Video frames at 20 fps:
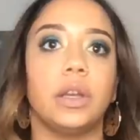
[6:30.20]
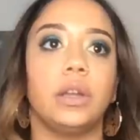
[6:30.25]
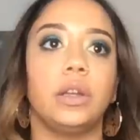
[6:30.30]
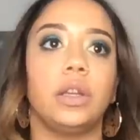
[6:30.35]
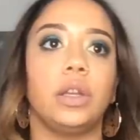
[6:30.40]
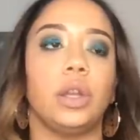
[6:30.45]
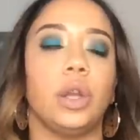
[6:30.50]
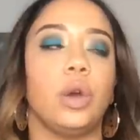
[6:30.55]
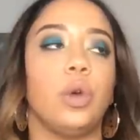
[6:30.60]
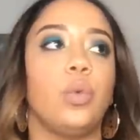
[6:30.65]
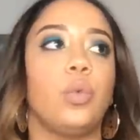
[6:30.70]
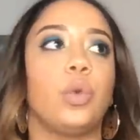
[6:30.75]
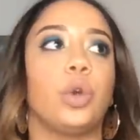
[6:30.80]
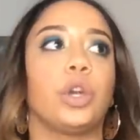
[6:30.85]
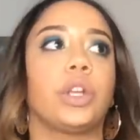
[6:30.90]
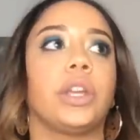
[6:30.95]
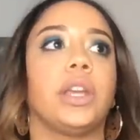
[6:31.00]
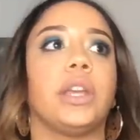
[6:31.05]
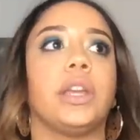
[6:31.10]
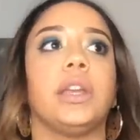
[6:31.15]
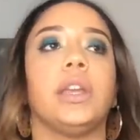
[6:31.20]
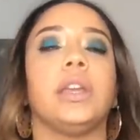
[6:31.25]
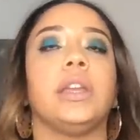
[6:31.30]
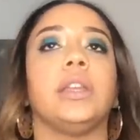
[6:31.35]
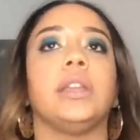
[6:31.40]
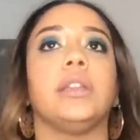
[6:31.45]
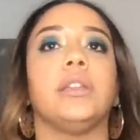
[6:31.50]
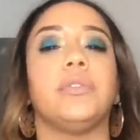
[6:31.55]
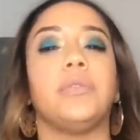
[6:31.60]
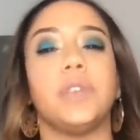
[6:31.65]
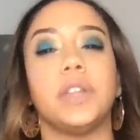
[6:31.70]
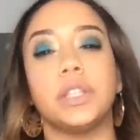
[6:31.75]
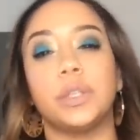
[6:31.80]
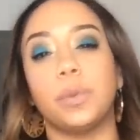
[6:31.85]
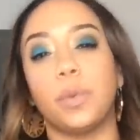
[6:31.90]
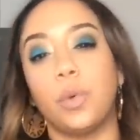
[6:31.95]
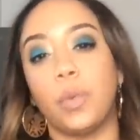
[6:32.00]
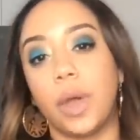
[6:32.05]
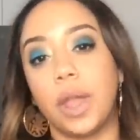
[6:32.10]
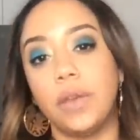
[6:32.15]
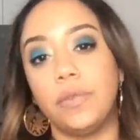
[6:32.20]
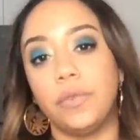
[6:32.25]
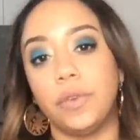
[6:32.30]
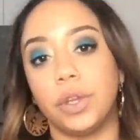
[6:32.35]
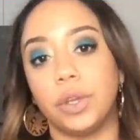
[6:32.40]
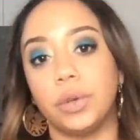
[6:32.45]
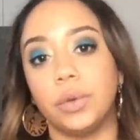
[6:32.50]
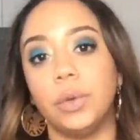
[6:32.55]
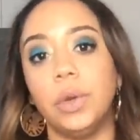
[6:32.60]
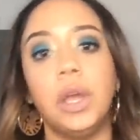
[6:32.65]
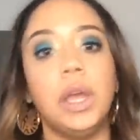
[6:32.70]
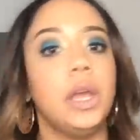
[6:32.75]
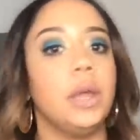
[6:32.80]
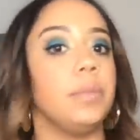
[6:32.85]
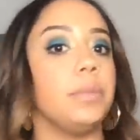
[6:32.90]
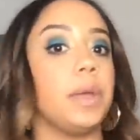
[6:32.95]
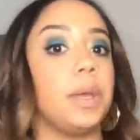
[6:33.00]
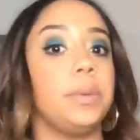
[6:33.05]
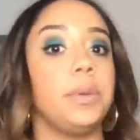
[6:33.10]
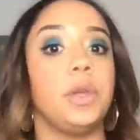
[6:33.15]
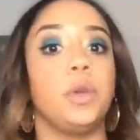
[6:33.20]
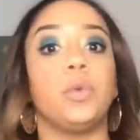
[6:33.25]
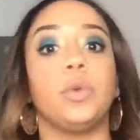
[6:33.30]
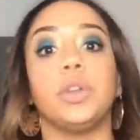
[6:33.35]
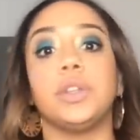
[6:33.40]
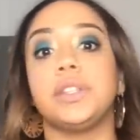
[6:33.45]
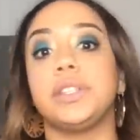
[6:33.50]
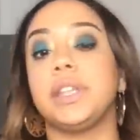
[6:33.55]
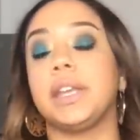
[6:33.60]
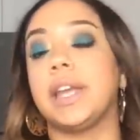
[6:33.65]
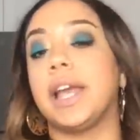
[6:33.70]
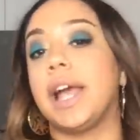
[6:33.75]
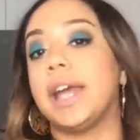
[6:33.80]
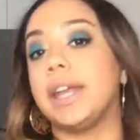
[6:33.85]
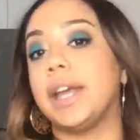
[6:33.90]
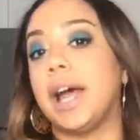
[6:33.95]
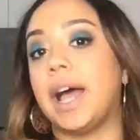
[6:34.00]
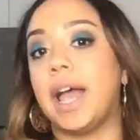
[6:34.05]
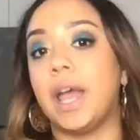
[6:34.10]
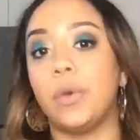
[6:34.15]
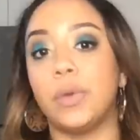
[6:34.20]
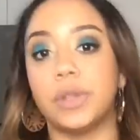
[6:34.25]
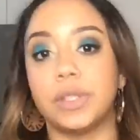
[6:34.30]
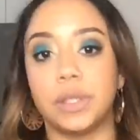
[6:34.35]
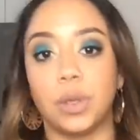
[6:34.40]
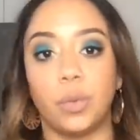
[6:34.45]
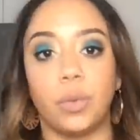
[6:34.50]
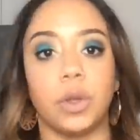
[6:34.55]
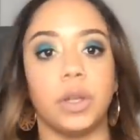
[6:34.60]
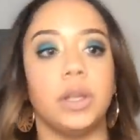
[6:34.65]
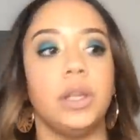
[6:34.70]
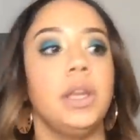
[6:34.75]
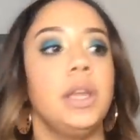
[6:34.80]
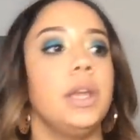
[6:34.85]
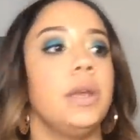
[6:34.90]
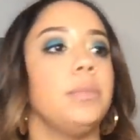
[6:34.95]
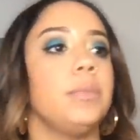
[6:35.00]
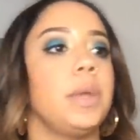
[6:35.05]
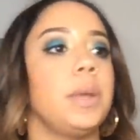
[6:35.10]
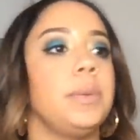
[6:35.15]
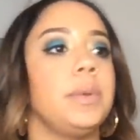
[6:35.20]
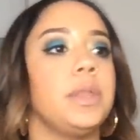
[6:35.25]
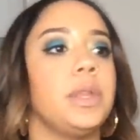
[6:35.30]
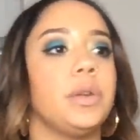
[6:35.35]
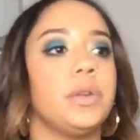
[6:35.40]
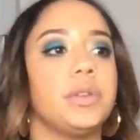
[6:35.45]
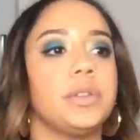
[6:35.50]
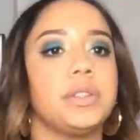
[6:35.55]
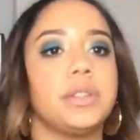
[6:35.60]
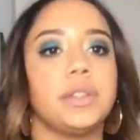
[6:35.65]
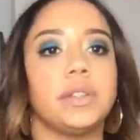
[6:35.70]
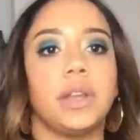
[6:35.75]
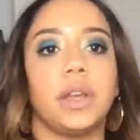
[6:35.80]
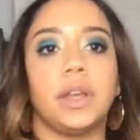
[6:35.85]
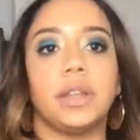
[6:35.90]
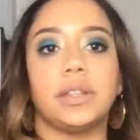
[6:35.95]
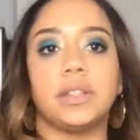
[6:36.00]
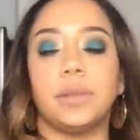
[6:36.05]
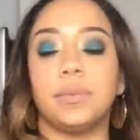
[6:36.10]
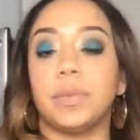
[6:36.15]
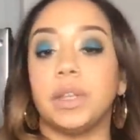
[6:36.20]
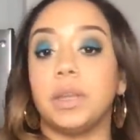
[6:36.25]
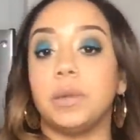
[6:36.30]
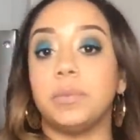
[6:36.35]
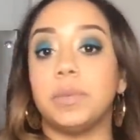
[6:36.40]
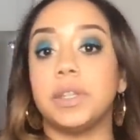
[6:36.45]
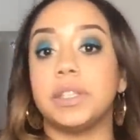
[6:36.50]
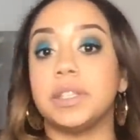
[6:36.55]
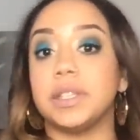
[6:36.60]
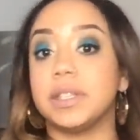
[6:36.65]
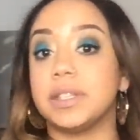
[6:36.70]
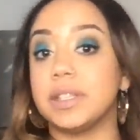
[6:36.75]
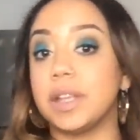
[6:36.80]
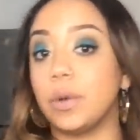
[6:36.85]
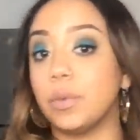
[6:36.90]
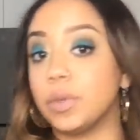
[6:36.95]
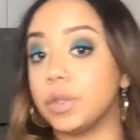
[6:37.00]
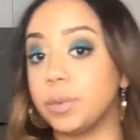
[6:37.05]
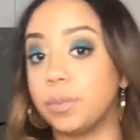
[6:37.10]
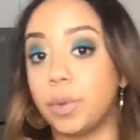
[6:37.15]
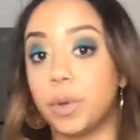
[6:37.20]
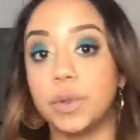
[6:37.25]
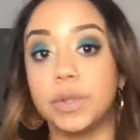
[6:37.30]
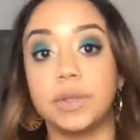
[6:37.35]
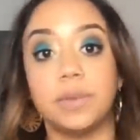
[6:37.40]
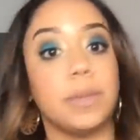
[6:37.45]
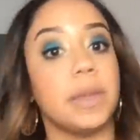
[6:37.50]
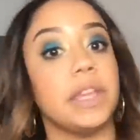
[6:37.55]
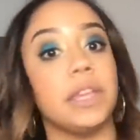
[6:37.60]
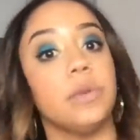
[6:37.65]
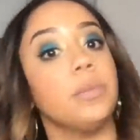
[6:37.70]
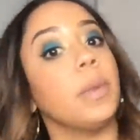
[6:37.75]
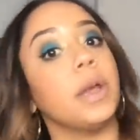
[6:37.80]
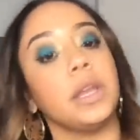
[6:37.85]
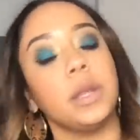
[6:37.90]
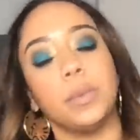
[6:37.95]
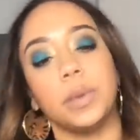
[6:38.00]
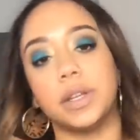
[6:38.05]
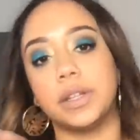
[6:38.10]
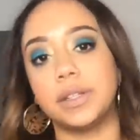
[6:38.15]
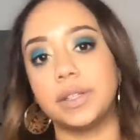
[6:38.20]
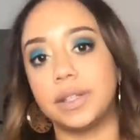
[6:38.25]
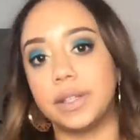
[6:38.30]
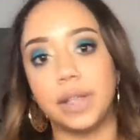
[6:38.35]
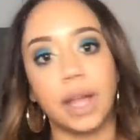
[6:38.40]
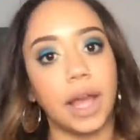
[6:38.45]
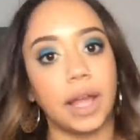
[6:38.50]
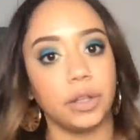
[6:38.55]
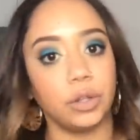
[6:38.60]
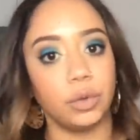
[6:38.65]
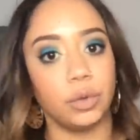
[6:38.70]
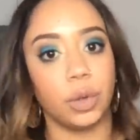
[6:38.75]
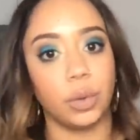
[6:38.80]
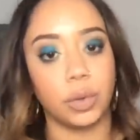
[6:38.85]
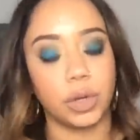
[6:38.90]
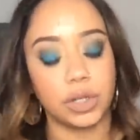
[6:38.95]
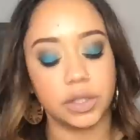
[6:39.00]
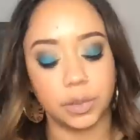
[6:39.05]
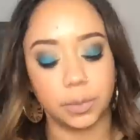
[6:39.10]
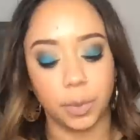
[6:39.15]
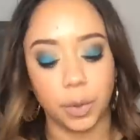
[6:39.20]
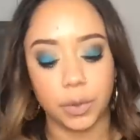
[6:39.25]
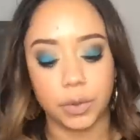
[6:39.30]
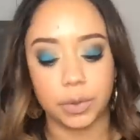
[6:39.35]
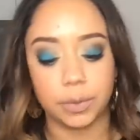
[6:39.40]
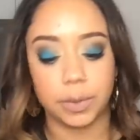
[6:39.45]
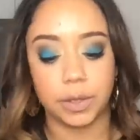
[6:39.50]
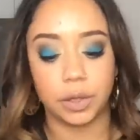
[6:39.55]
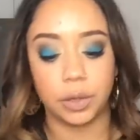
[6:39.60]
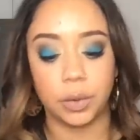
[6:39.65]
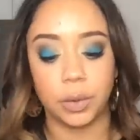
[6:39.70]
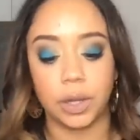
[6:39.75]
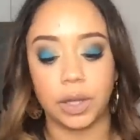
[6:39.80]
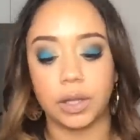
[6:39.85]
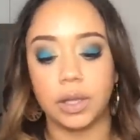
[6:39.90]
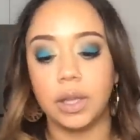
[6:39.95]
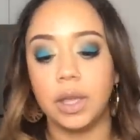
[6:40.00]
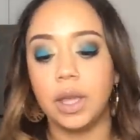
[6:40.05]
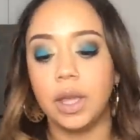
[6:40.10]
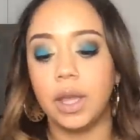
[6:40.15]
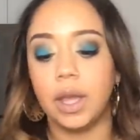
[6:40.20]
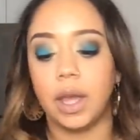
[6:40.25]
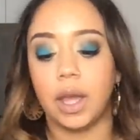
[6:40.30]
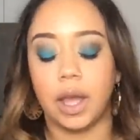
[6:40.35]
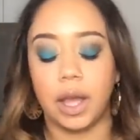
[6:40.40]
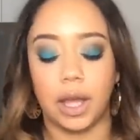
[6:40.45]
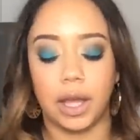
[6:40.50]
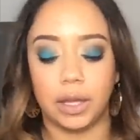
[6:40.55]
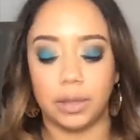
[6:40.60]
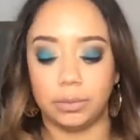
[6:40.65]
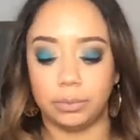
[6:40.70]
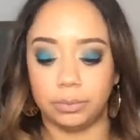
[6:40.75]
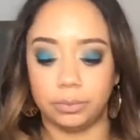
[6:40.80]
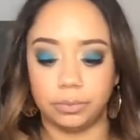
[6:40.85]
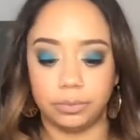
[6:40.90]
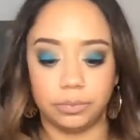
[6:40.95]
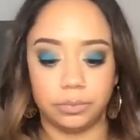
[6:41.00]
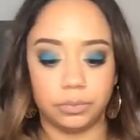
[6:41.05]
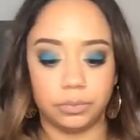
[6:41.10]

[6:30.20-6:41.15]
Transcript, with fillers: you know working in a feasible way for you maybe you weren't seeing eye to eye with someone maybe there's uh, something in business that was supposed to make you money but it's not doing what it's supposed to be doing um,